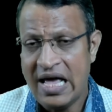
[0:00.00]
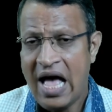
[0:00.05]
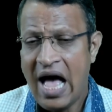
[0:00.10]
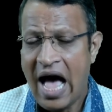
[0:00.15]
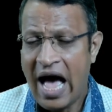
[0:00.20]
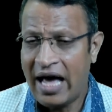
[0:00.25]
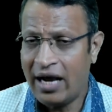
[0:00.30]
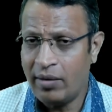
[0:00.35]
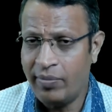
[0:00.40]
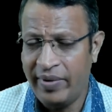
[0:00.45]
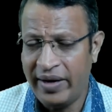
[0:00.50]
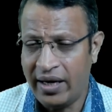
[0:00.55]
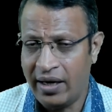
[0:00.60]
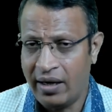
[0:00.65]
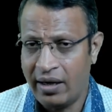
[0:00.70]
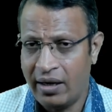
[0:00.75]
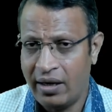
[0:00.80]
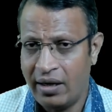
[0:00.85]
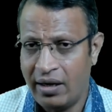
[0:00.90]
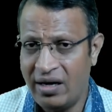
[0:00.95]
I'll be
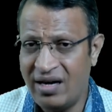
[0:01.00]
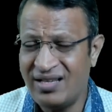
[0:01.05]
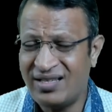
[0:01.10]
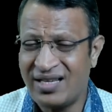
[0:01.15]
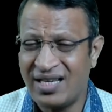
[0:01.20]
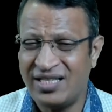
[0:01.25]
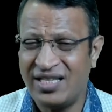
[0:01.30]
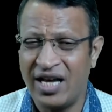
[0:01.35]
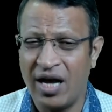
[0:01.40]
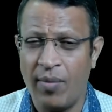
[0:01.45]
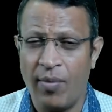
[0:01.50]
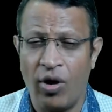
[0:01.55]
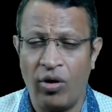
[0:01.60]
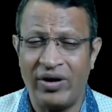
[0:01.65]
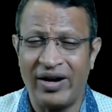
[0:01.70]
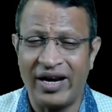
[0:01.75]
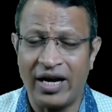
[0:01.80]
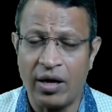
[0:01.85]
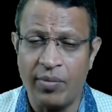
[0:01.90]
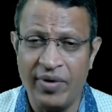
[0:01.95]
discussing about
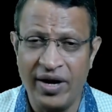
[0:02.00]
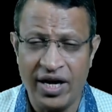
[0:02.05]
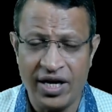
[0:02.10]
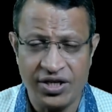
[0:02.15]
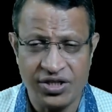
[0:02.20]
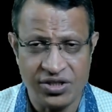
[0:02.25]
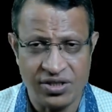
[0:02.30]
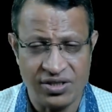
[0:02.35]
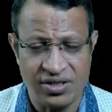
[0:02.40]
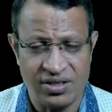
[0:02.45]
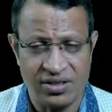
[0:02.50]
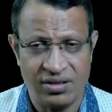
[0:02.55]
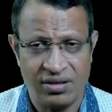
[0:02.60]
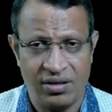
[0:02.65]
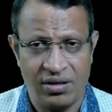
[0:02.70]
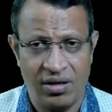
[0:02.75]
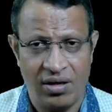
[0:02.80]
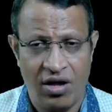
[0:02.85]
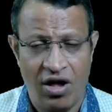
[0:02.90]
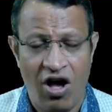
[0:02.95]
recommendations
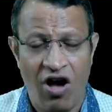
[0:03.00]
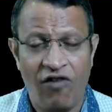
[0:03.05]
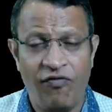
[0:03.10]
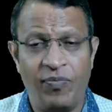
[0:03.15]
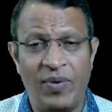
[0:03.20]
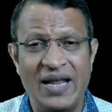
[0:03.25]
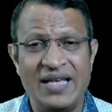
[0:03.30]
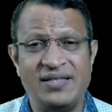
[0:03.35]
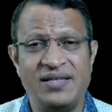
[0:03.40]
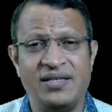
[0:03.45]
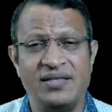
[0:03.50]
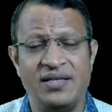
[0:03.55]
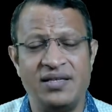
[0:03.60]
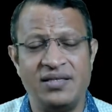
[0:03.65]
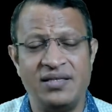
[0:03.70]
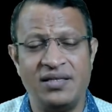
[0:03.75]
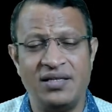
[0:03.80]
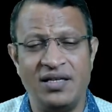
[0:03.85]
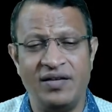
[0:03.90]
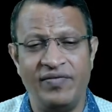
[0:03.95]
of placing
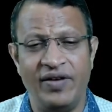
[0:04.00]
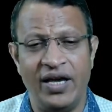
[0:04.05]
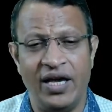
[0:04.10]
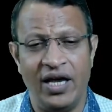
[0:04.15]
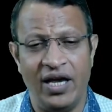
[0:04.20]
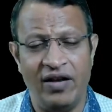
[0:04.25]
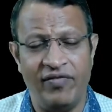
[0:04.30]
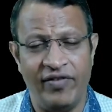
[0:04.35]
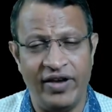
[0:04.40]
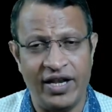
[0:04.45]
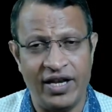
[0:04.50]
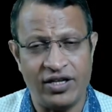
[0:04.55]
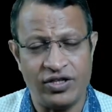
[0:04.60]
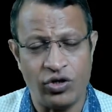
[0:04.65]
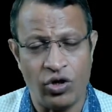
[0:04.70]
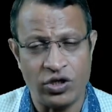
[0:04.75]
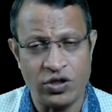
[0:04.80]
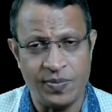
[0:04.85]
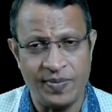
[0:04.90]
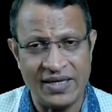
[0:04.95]
CCTV in various
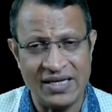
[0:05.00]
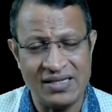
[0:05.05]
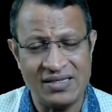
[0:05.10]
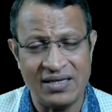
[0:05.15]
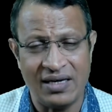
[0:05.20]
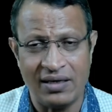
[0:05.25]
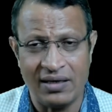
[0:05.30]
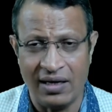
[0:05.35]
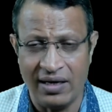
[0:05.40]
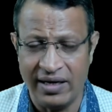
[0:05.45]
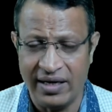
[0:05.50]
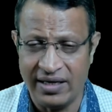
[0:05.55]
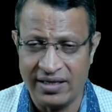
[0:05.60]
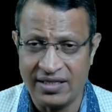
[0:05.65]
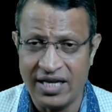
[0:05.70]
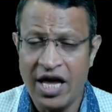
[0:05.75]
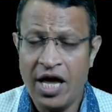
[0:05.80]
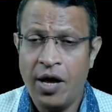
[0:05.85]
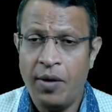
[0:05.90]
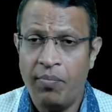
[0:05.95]
hospitals and clinics
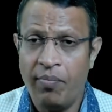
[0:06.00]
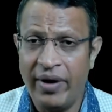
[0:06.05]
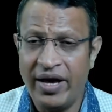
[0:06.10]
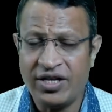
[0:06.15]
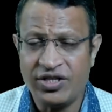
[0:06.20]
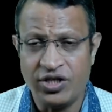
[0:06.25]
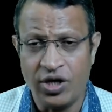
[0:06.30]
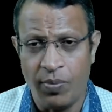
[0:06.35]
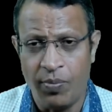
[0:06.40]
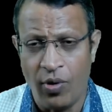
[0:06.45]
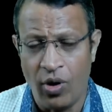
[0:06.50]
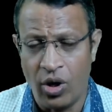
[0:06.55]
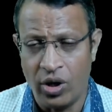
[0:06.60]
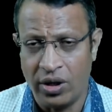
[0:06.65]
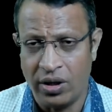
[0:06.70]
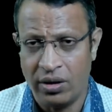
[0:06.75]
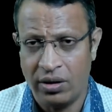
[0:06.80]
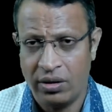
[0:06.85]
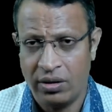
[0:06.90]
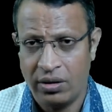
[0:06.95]
based upon
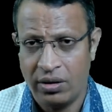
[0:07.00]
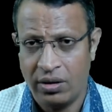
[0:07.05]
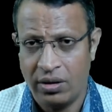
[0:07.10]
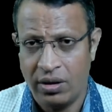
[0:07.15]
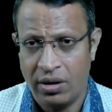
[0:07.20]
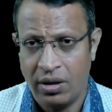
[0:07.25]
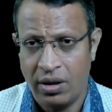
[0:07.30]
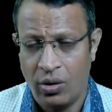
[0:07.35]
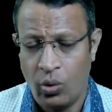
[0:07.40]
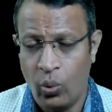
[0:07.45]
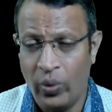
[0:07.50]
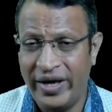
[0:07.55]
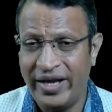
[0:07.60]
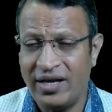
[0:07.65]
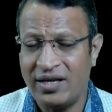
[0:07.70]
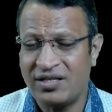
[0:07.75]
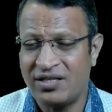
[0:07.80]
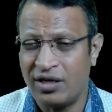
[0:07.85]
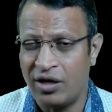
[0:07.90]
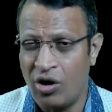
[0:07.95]

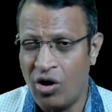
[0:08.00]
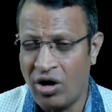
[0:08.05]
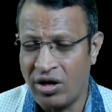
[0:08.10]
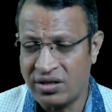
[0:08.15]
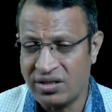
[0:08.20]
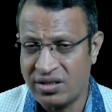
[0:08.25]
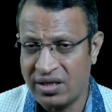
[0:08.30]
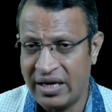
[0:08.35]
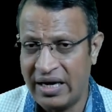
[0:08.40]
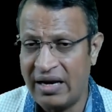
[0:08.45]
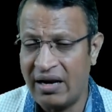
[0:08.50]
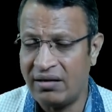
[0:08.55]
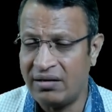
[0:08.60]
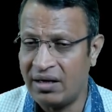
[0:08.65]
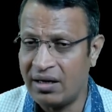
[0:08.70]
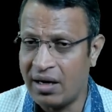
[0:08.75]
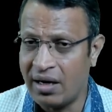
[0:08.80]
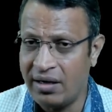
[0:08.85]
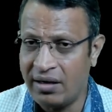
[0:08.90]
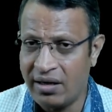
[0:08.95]
various laws in other
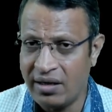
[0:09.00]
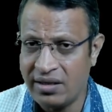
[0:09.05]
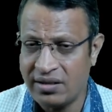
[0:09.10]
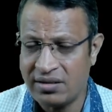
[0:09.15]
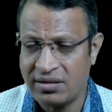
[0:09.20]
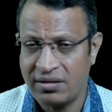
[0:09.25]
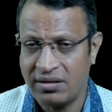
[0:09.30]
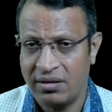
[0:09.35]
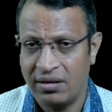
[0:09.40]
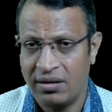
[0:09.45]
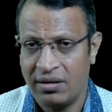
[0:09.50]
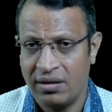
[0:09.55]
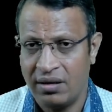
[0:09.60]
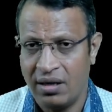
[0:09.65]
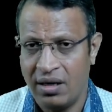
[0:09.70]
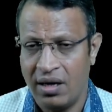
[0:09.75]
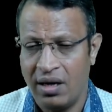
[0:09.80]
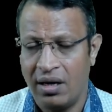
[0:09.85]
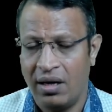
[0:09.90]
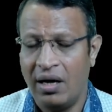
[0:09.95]
countries,
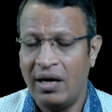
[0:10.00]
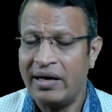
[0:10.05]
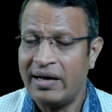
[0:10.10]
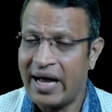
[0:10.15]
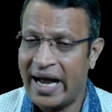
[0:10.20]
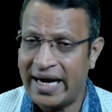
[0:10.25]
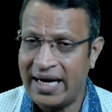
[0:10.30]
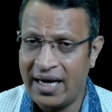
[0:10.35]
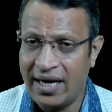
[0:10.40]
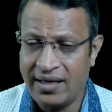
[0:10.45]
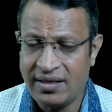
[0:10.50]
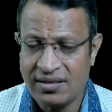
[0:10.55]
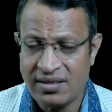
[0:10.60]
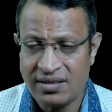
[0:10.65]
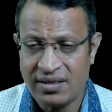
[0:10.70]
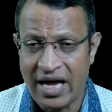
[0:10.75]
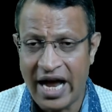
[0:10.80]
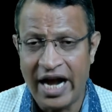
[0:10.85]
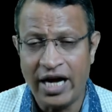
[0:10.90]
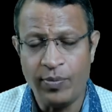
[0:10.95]
guidelines,
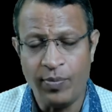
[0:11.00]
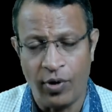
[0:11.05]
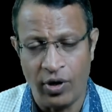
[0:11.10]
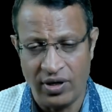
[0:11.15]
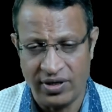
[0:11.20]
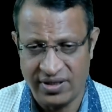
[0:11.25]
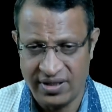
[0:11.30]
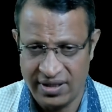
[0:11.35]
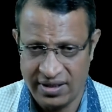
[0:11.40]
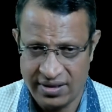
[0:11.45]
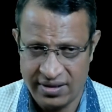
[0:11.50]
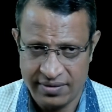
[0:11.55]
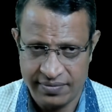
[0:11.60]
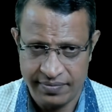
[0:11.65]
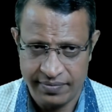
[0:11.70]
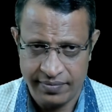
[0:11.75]
and policies.